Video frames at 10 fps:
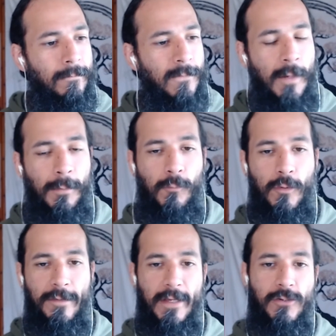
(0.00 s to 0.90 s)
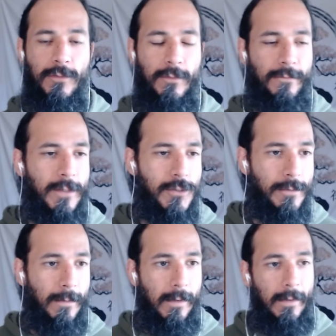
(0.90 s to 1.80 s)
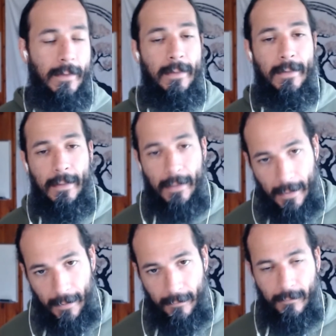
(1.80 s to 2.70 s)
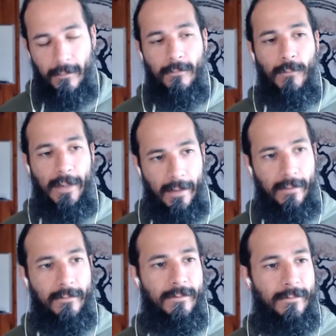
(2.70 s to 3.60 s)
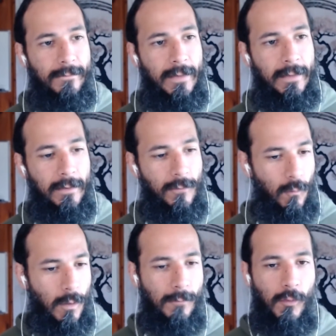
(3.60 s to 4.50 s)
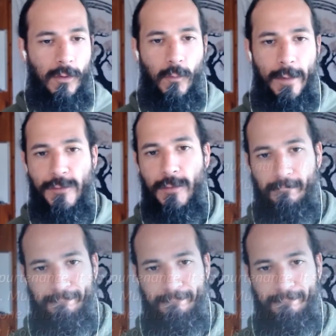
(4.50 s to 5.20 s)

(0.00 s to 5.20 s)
a couple more sessions to finish. And we have at least one more question.